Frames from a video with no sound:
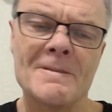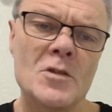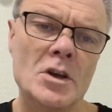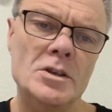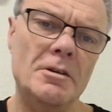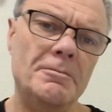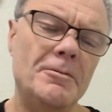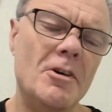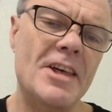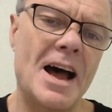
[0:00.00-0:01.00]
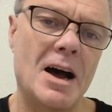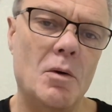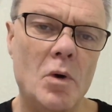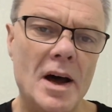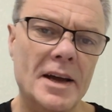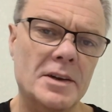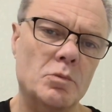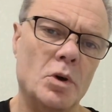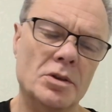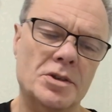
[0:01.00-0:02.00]
So for that, what I
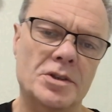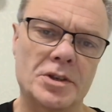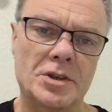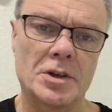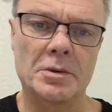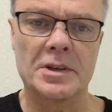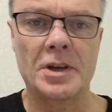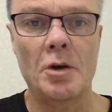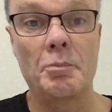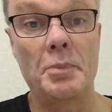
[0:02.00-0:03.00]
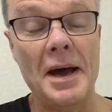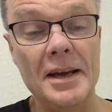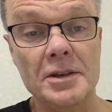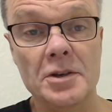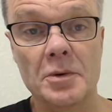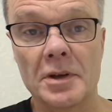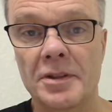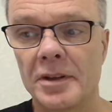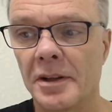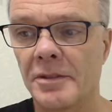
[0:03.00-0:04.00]
wanted to do is go back to
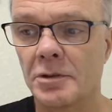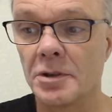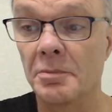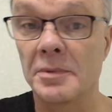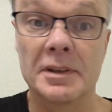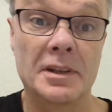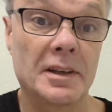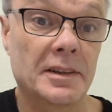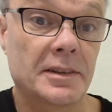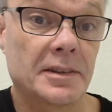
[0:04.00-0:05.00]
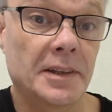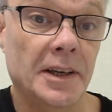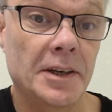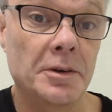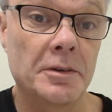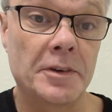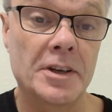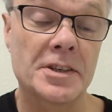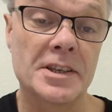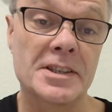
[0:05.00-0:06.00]
something that the
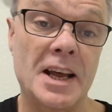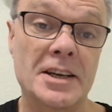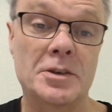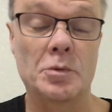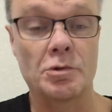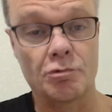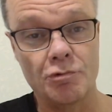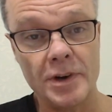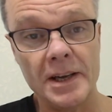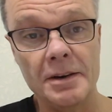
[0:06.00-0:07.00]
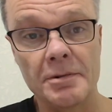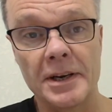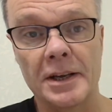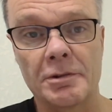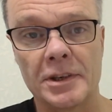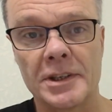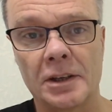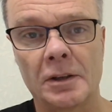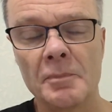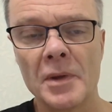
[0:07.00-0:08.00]
university stated was really, really
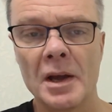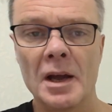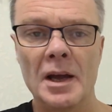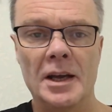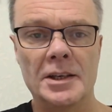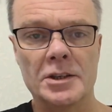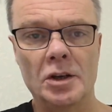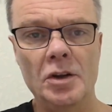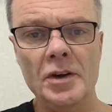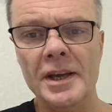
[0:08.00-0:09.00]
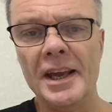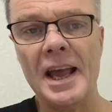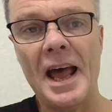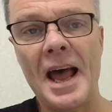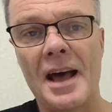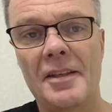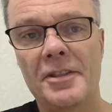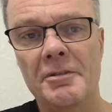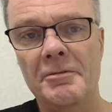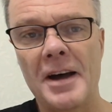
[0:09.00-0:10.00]
critical, and it's looking at
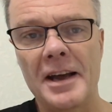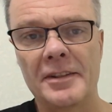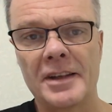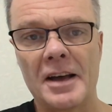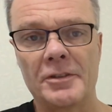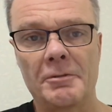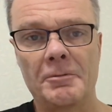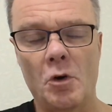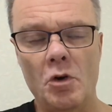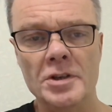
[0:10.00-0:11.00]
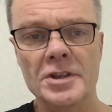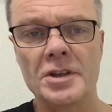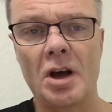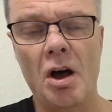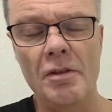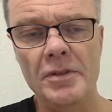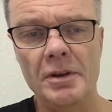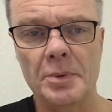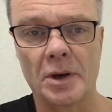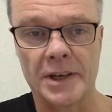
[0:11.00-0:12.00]
the fact that the forces on
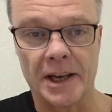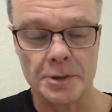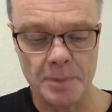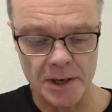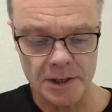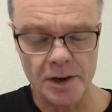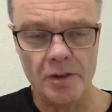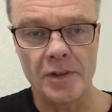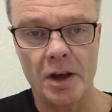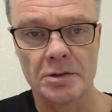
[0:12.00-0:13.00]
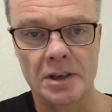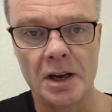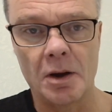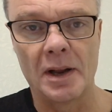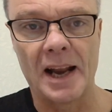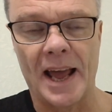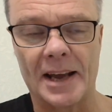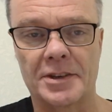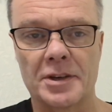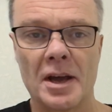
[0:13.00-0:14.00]
the body, especially on those lower
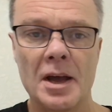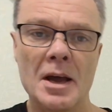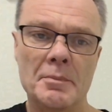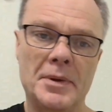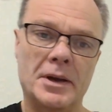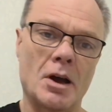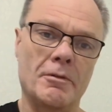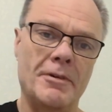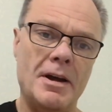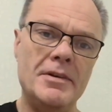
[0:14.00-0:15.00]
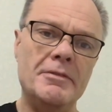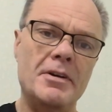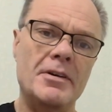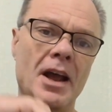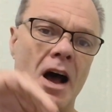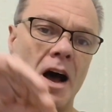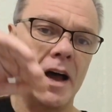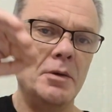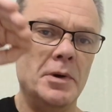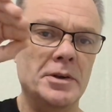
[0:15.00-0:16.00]
legs, they go very, very
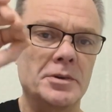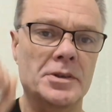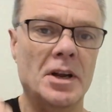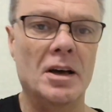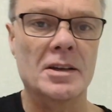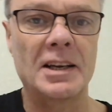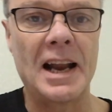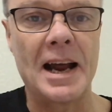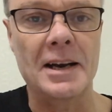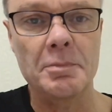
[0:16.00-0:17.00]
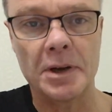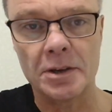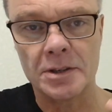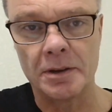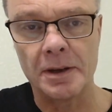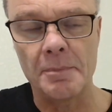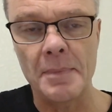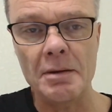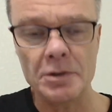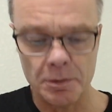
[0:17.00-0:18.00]
high when you start to land because the
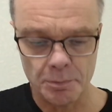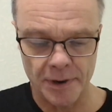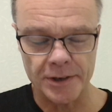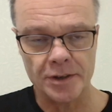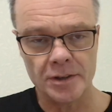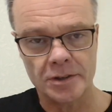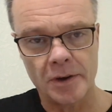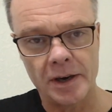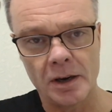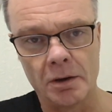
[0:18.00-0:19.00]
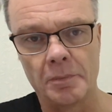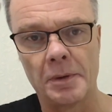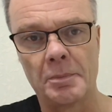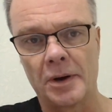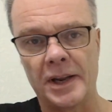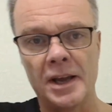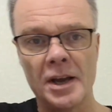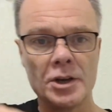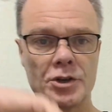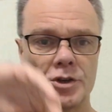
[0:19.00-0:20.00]
amount of pressure that's going up the body
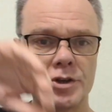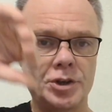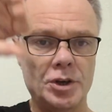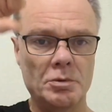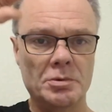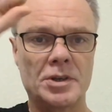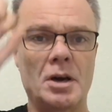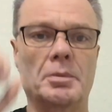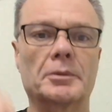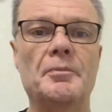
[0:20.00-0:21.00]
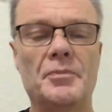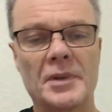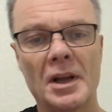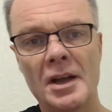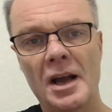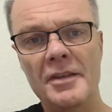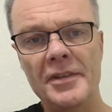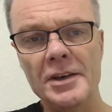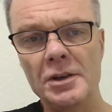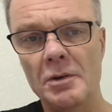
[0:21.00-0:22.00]
shoots up. And
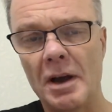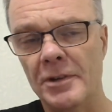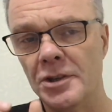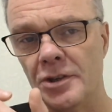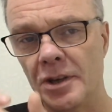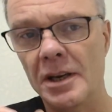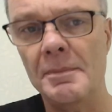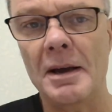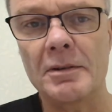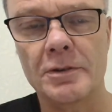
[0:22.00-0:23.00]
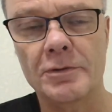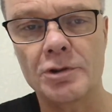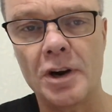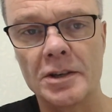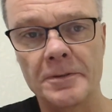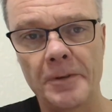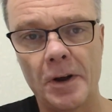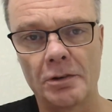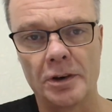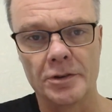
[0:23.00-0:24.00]
then you have a certain amount of
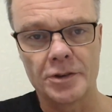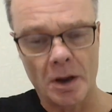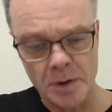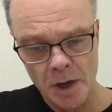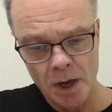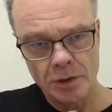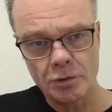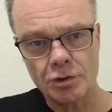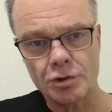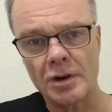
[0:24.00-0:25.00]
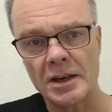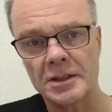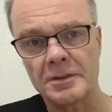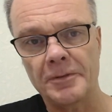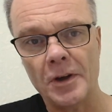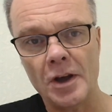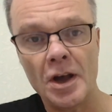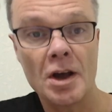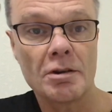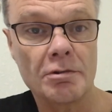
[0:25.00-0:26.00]
transference. So you
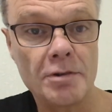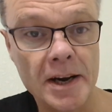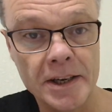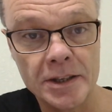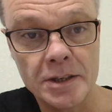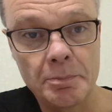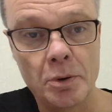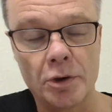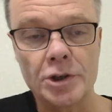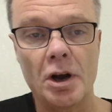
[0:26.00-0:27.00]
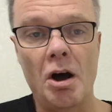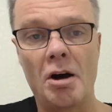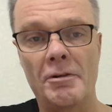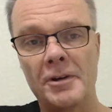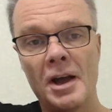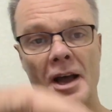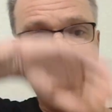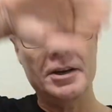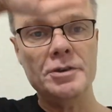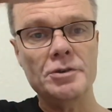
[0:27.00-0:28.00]
transfer ready to push off.
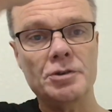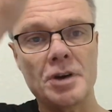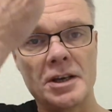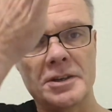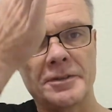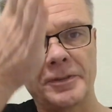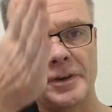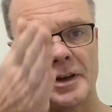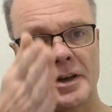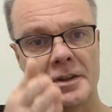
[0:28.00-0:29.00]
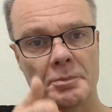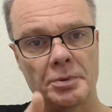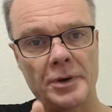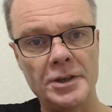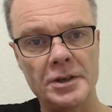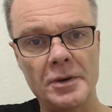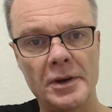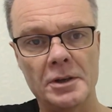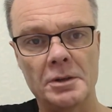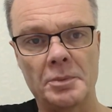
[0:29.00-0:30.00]
And as you transfer, the pressure
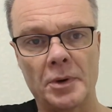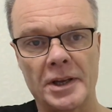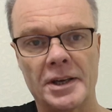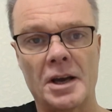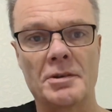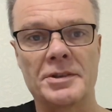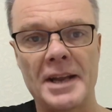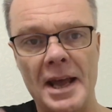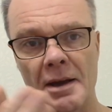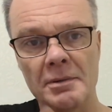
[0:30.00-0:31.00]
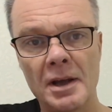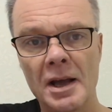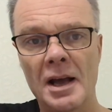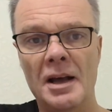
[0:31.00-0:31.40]
going up the body goes down.